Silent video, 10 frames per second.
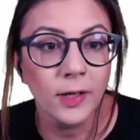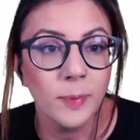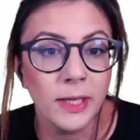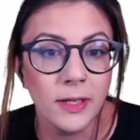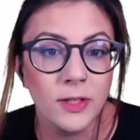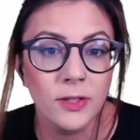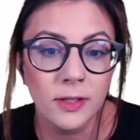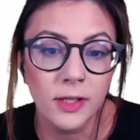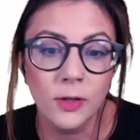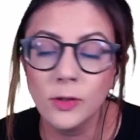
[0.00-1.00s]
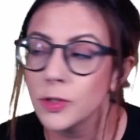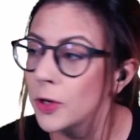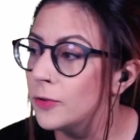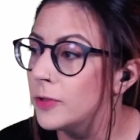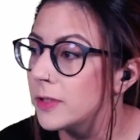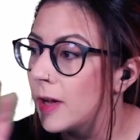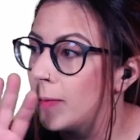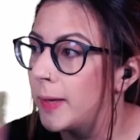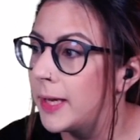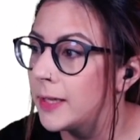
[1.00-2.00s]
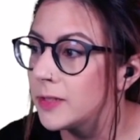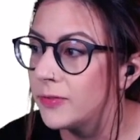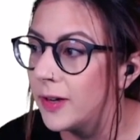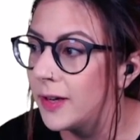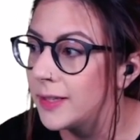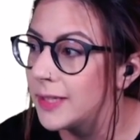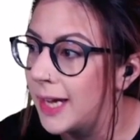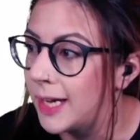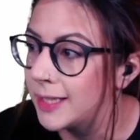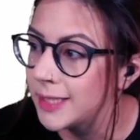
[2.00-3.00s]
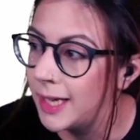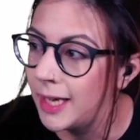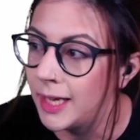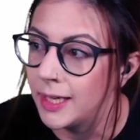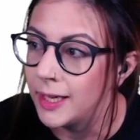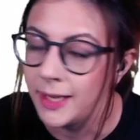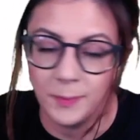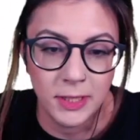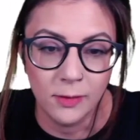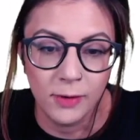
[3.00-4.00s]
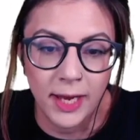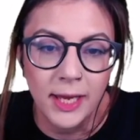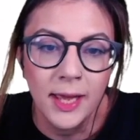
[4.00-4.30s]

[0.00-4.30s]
because your genres are being defined as an empty array.